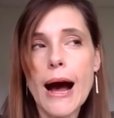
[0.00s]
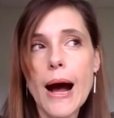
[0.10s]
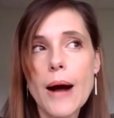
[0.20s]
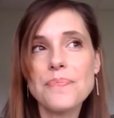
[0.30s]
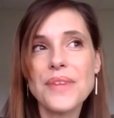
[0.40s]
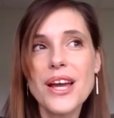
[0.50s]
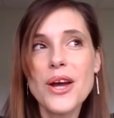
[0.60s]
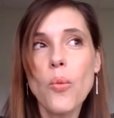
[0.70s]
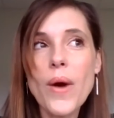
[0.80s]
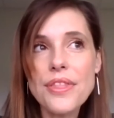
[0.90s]
Um,
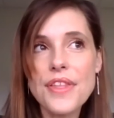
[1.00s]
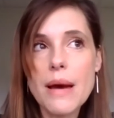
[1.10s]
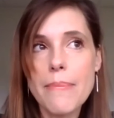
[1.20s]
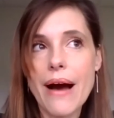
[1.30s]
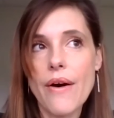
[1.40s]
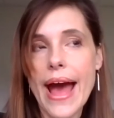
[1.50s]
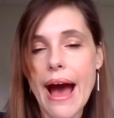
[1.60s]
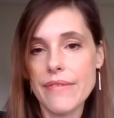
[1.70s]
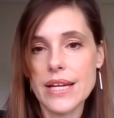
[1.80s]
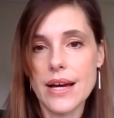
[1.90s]
One thing about
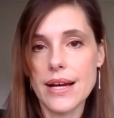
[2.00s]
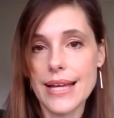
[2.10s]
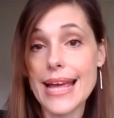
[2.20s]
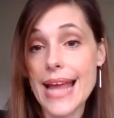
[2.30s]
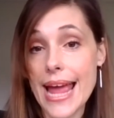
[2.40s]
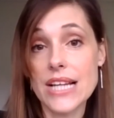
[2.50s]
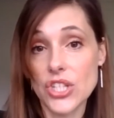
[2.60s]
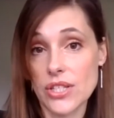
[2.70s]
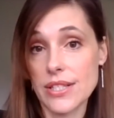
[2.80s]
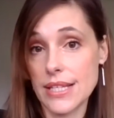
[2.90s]
having a, an
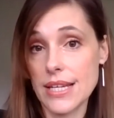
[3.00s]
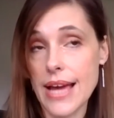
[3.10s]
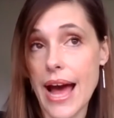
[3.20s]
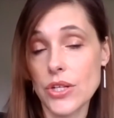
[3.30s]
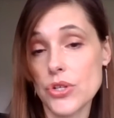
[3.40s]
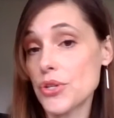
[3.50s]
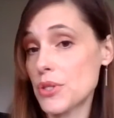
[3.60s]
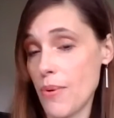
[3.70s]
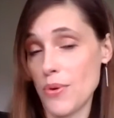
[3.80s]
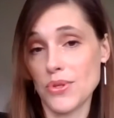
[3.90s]
agency at your
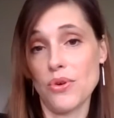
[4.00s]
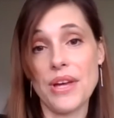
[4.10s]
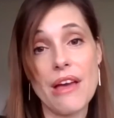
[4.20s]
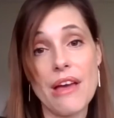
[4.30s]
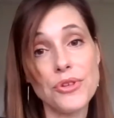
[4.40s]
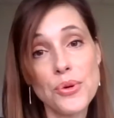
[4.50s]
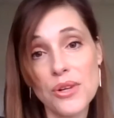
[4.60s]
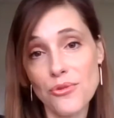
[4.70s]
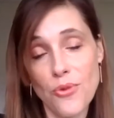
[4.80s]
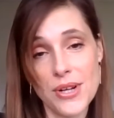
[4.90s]
disposal, if
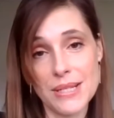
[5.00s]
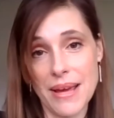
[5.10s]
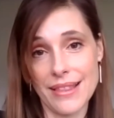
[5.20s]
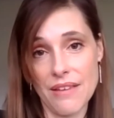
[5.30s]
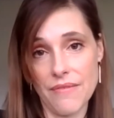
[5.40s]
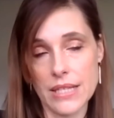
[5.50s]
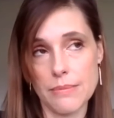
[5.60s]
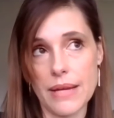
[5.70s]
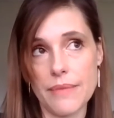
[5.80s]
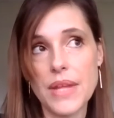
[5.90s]
you can afford to make the
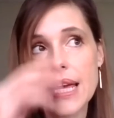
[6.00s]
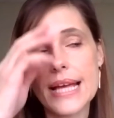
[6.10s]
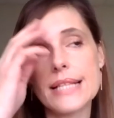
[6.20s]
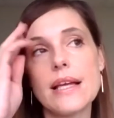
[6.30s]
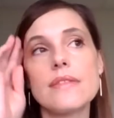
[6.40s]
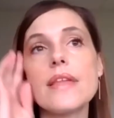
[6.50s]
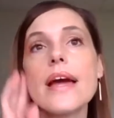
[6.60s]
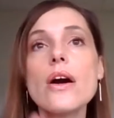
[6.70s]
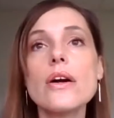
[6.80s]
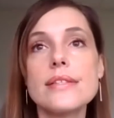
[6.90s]
investment, is that
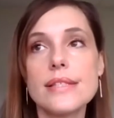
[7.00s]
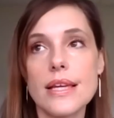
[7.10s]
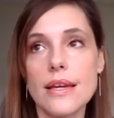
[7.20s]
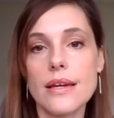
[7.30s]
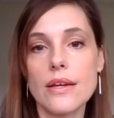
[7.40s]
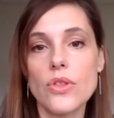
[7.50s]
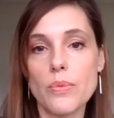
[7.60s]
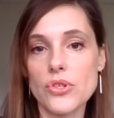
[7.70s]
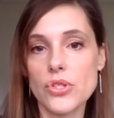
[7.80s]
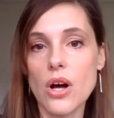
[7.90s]
they are seeing
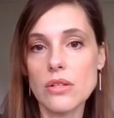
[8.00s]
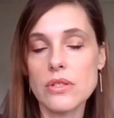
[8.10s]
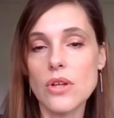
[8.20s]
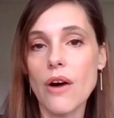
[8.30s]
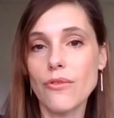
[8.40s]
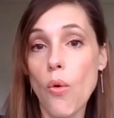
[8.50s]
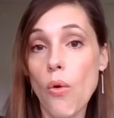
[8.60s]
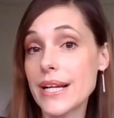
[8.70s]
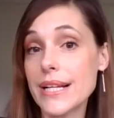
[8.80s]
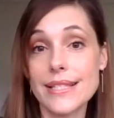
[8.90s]
the results of
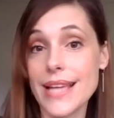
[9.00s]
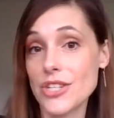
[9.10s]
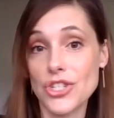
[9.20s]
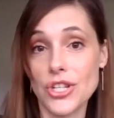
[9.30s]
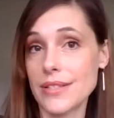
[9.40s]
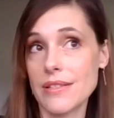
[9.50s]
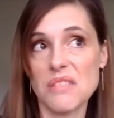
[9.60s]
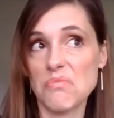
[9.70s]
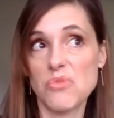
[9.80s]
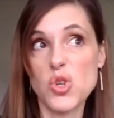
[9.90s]

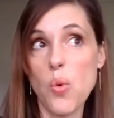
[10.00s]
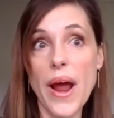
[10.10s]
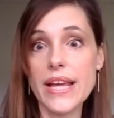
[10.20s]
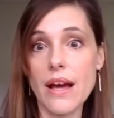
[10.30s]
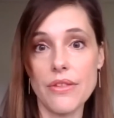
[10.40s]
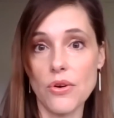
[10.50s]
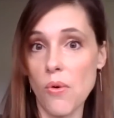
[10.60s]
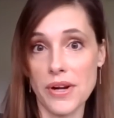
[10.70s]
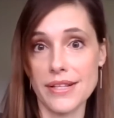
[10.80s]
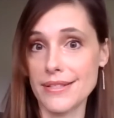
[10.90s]
organizations, twenty other
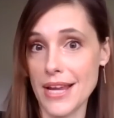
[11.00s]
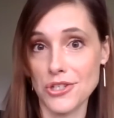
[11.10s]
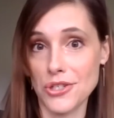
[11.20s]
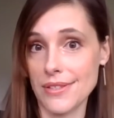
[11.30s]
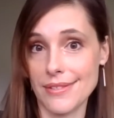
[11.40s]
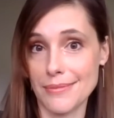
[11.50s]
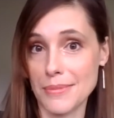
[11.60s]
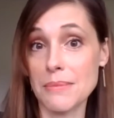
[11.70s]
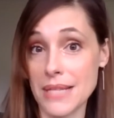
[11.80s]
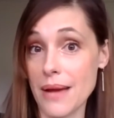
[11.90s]
organizations
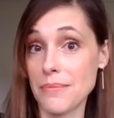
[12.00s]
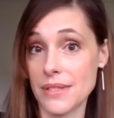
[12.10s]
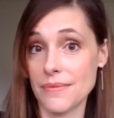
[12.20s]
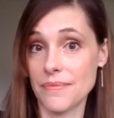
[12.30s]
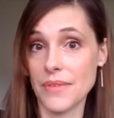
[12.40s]
sometimes.